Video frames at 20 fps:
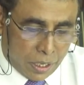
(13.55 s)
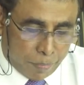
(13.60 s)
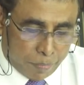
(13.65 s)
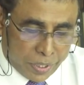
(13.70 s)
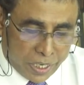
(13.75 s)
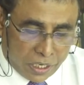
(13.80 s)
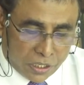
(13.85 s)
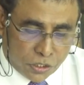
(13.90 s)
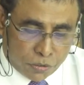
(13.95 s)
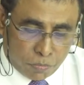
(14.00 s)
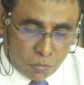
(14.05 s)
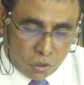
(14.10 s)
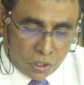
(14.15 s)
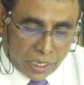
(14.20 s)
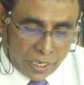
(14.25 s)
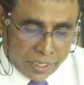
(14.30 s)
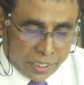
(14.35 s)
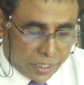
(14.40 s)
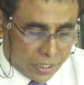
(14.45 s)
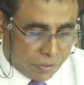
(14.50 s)
Being a small
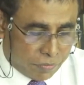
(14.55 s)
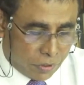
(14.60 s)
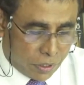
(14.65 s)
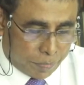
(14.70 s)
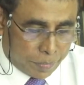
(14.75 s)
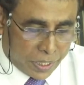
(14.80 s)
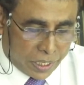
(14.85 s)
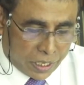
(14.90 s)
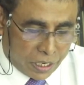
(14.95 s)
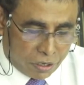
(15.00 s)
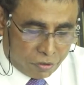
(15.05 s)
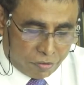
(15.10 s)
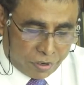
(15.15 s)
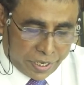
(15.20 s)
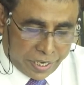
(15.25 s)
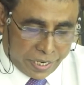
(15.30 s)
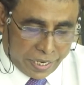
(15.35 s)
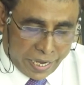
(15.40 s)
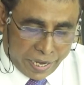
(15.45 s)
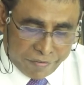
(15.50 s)
island developing
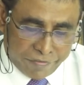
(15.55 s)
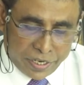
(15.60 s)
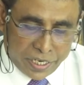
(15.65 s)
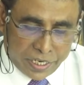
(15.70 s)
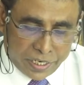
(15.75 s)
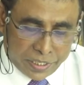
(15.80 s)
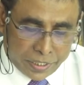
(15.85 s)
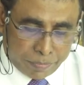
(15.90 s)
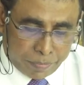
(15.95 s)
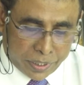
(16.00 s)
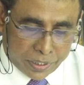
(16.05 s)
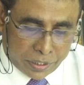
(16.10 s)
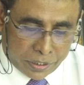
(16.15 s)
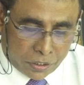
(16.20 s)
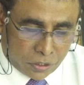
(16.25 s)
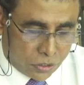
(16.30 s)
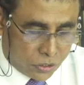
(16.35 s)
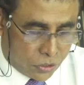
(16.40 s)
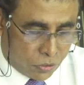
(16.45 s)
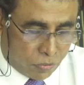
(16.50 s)
country, heavily dependent
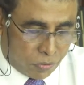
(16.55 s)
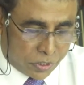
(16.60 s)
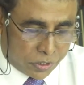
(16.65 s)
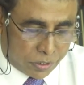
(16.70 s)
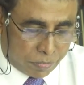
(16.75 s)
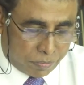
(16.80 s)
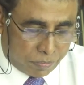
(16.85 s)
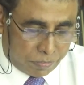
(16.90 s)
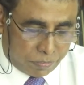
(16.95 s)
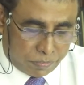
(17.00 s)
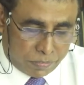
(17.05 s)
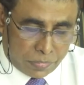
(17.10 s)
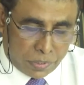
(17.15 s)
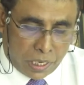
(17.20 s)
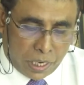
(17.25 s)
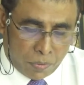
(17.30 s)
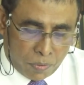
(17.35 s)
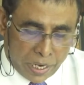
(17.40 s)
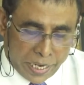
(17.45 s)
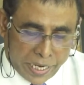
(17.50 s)
on tourism,
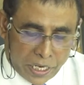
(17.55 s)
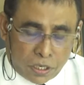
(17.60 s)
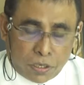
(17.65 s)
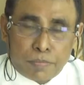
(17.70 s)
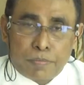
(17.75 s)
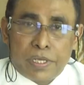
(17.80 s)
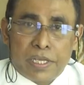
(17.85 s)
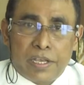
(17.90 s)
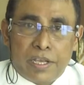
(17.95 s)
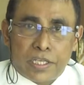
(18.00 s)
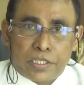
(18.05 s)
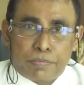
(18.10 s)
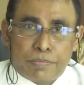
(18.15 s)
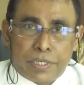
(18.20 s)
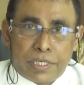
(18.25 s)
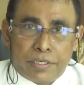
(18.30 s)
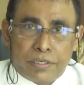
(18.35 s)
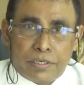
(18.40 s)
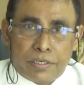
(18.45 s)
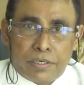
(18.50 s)
our economy has
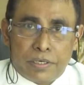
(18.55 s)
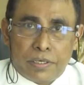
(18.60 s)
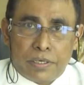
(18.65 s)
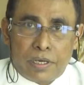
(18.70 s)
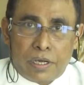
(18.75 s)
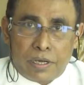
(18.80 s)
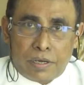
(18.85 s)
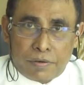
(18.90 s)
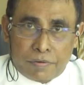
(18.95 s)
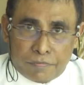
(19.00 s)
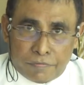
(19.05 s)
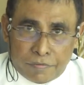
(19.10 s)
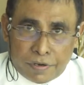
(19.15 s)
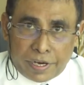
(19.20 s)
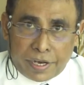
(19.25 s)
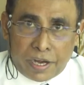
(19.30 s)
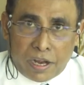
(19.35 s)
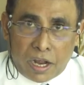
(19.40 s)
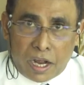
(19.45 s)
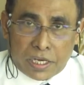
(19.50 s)
been
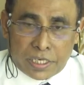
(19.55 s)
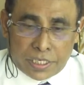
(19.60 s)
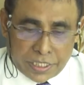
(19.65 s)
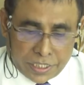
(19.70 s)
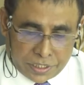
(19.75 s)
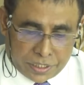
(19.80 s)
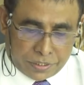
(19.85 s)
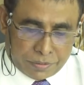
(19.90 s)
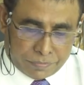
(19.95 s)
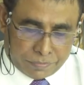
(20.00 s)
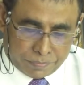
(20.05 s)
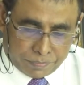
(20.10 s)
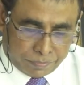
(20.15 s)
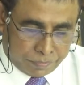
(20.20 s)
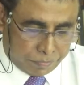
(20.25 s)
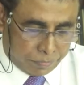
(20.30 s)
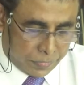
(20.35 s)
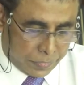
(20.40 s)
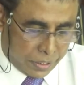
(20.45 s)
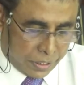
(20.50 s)
very hard hit.
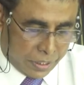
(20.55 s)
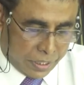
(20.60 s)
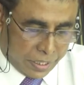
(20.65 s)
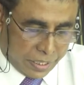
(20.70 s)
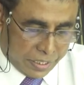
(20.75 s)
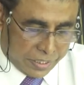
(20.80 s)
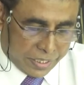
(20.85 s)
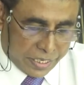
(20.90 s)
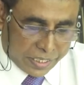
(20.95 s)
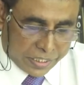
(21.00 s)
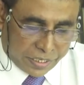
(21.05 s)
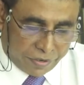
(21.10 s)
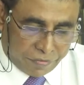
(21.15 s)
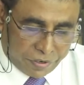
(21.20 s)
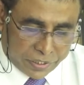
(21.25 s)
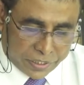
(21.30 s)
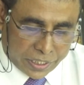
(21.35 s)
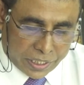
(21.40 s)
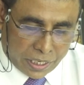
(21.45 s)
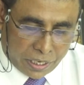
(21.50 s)
It has
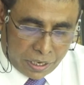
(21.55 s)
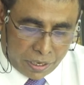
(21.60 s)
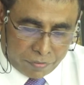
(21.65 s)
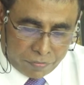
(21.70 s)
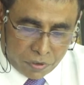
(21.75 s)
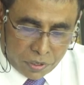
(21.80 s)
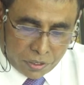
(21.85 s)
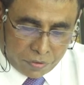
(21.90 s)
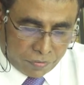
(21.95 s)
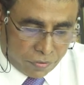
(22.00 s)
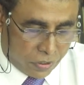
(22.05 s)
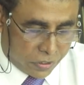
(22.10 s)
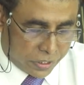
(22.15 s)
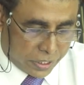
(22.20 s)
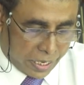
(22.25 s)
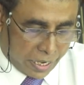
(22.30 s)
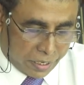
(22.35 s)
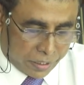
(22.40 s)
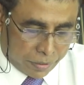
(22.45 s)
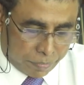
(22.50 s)
affected our workforce
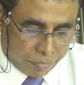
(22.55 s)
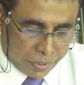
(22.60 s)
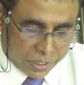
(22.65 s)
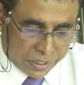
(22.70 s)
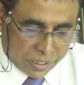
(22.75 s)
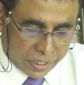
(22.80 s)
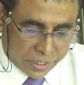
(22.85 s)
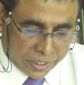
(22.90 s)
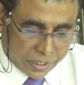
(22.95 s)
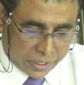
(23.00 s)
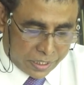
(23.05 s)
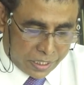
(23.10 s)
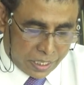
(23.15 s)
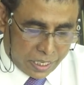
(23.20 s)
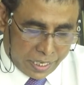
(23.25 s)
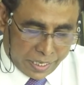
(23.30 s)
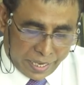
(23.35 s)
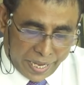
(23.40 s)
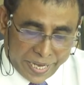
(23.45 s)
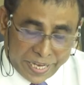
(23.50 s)
and the business
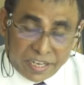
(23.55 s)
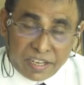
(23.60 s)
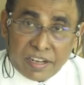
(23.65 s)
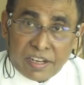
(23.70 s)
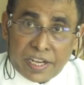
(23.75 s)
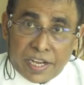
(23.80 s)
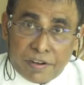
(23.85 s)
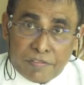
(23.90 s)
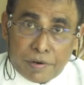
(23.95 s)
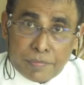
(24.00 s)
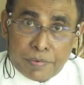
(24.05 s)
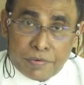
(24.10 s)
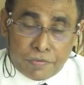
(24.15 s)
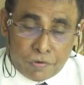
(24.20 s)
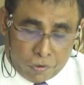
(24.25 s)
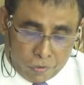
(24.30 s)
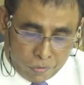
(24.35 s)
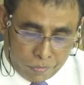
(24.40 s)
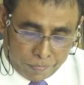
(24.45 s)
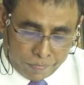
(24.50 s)
like never
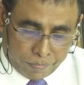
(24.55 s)
before.